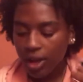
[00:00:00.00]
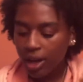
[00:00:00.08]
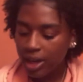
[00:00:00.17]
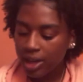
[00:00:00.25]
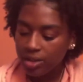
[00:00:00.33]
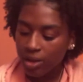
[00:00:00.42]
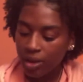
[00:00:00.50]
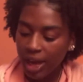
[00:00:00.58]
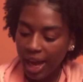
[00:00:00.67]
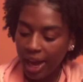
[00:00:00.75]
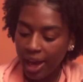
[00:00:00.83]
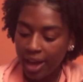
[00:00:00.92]
Alright, so
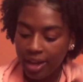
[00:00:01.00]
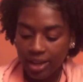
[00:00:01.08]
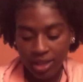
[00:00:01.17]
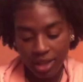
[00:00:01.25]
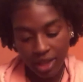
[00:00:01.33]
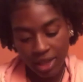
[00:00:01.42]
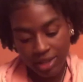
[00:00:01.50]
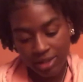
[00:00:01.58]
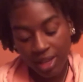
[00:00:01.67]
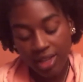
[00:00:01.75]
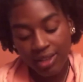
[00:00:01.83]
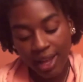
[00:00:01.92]
it
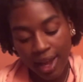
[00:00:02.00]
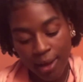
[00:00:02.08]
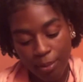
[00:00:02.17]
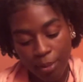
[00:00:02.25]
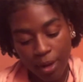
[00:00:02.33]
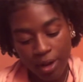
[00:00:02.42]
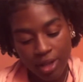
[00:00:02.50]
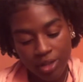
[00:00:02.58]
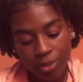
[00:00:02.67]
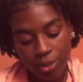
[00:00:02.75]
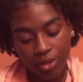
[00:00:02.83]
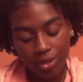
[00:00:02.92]
says amber is
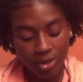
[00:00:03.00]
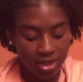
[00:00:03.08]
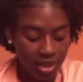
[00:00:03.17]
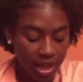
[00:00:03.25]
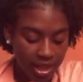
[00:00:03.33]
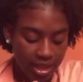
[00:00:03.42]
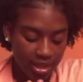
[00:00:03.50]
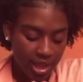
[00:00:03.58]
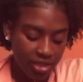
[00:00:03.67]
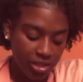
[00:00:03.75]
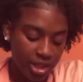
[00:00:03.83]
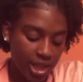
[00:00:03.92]
supposed to be the scent, and it's
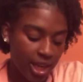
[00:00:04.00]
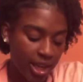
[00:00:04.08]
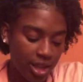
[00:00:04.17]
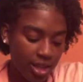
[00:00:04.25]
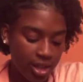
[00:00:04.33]
actually I